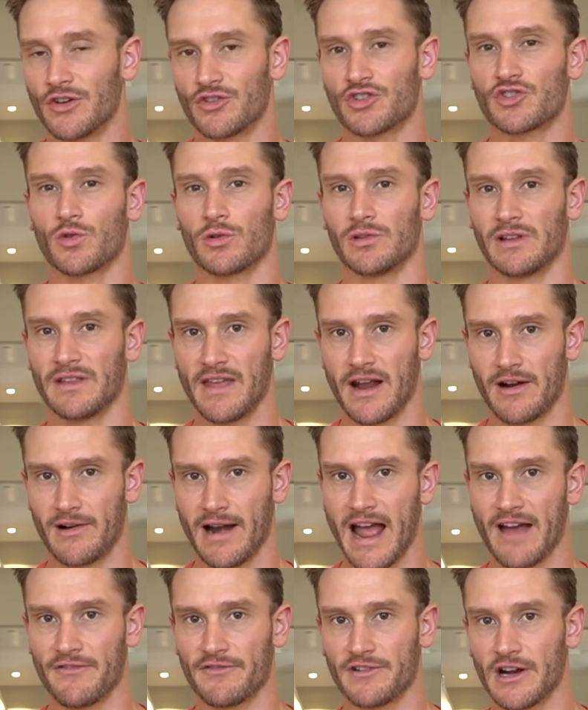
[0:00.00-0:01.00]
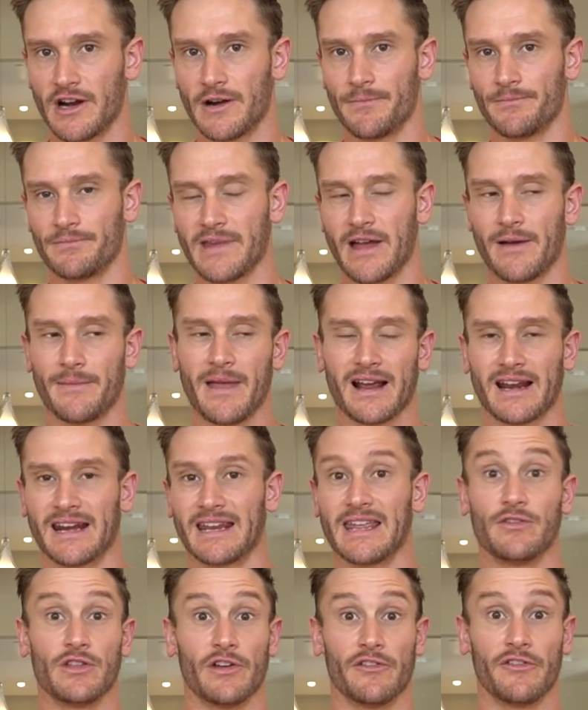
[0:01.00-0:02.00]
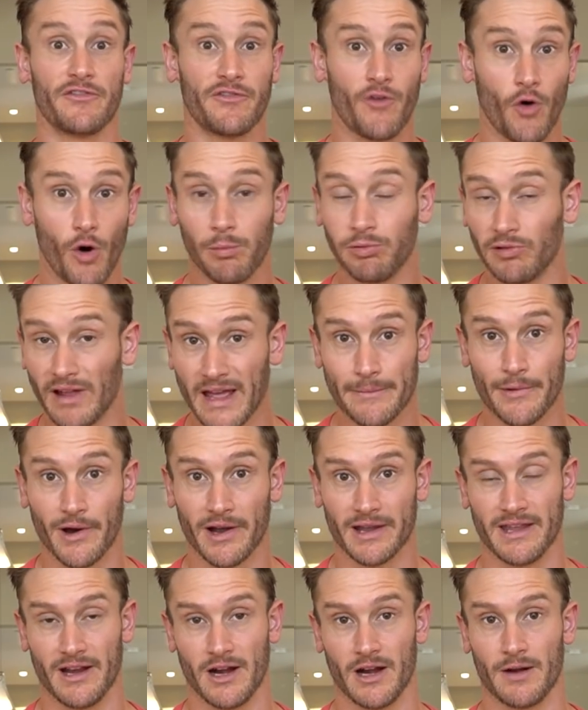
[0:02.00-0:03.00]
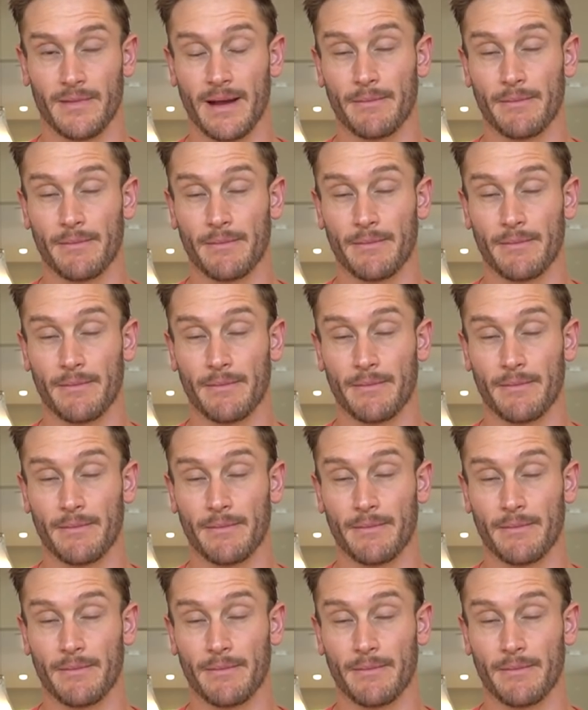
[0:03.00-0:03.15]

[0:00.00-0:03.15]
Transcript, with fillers: you know shortly thereafter. Now I'm not going to give you the full playbook here.